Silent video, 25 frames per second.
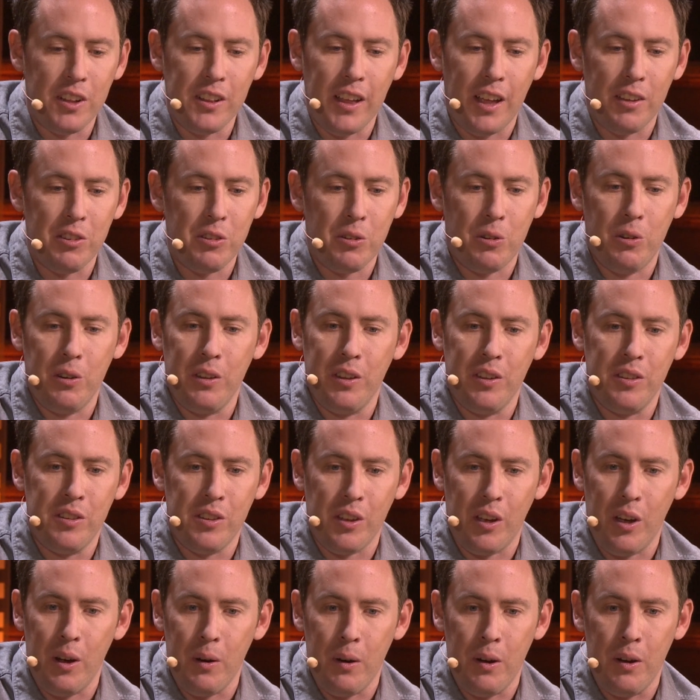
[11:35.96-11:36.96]
Clout score that's
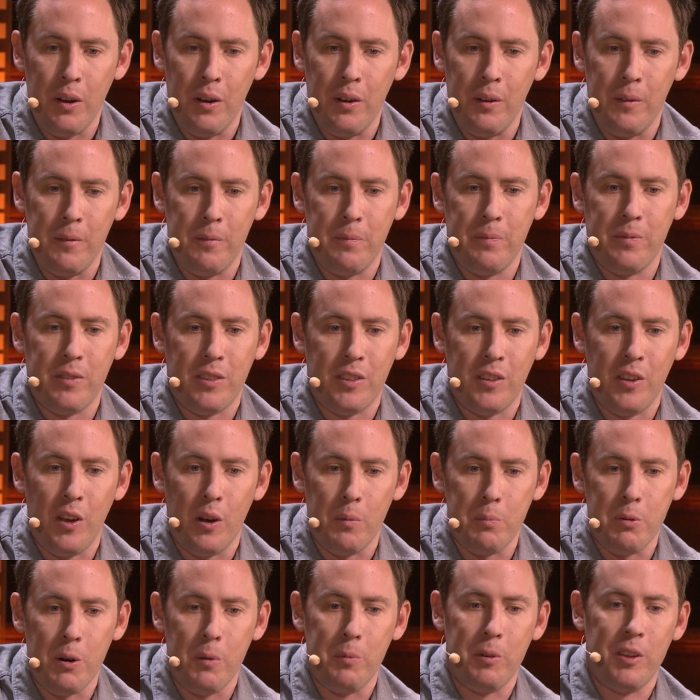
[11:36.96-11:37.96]

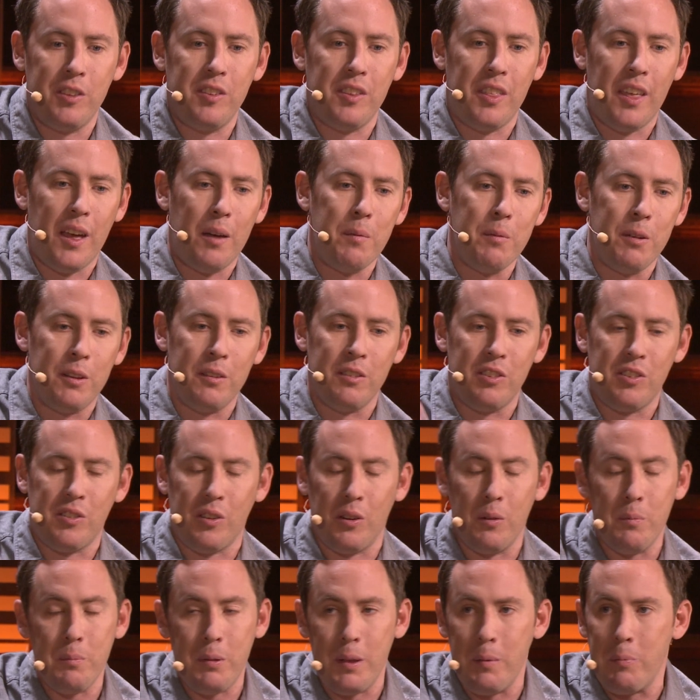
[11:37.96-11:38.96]
appropriate to them, and
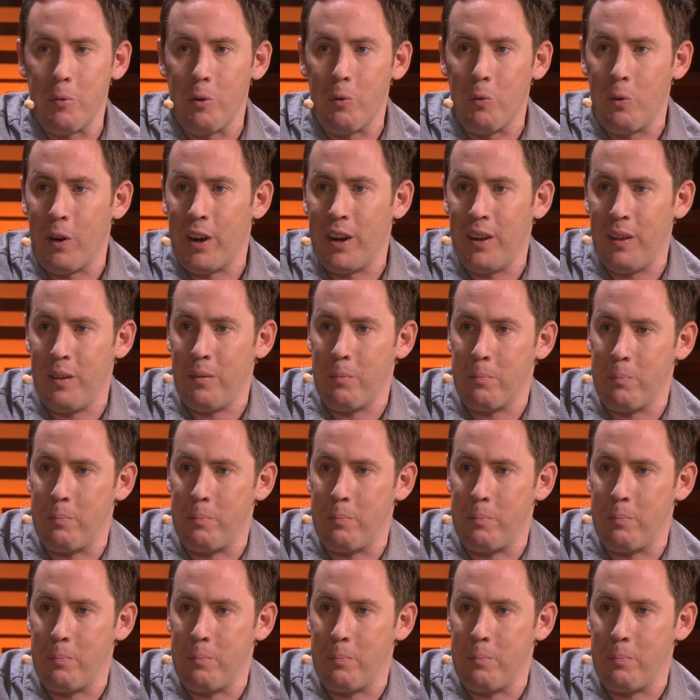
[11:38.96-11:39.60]
certain people want to